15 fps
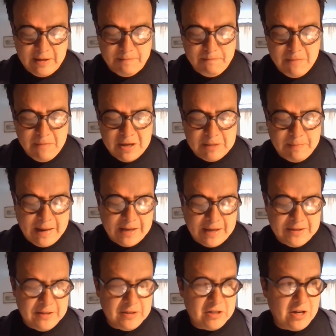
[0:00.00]
The mud
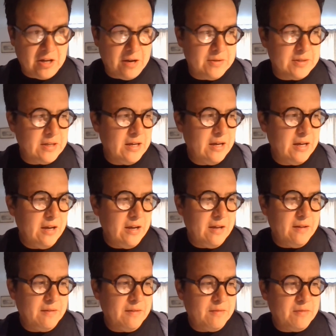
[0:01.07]
splatters shows
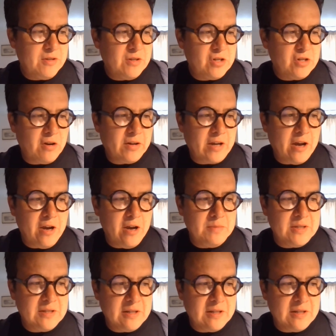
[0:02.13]
Sherlock Holmes is